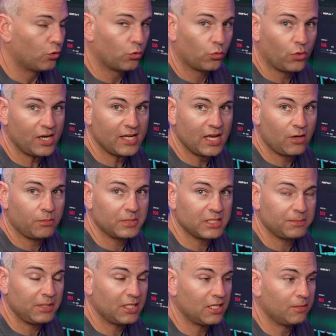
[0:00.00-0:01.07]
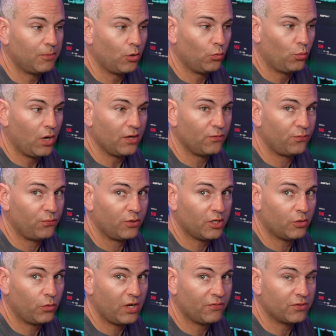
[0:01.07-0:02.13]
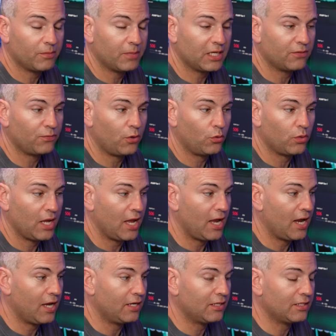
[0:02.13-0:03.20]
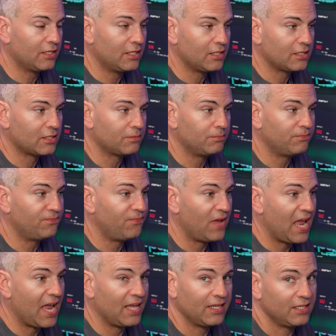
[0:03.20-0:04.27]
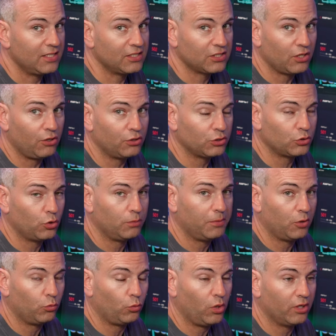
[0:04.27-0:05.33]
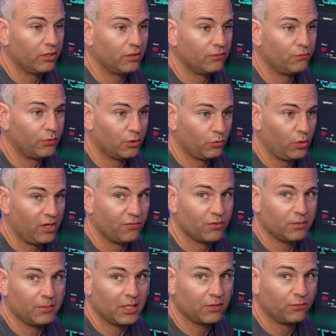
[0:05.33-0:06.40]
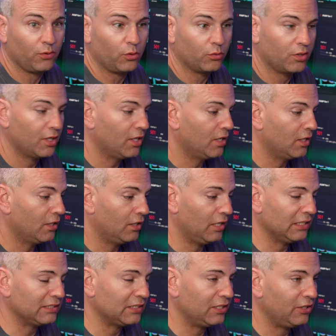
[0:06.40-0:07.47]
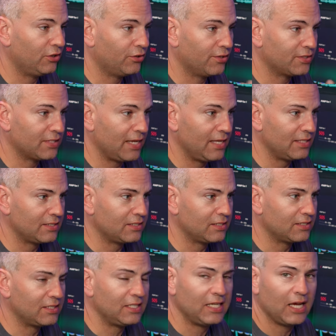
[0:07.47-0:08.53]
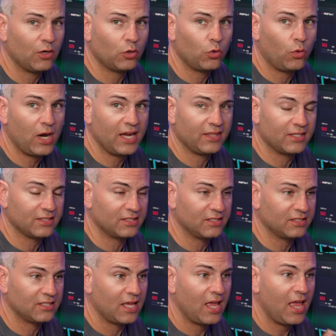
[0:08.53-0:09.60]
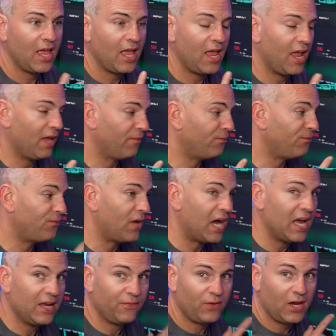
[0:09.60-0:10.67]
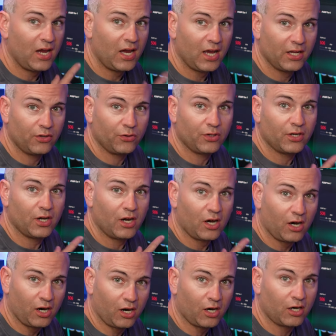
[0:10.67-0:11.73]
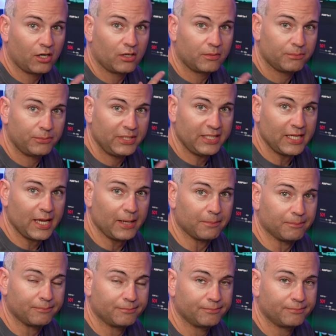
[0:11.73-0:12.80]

Right now I'm speaking about 1 foot away from the microphone, and this fan is also about 1 foot away from the microphone. Let's hear the silence to see how quiet this is at 500 RPM.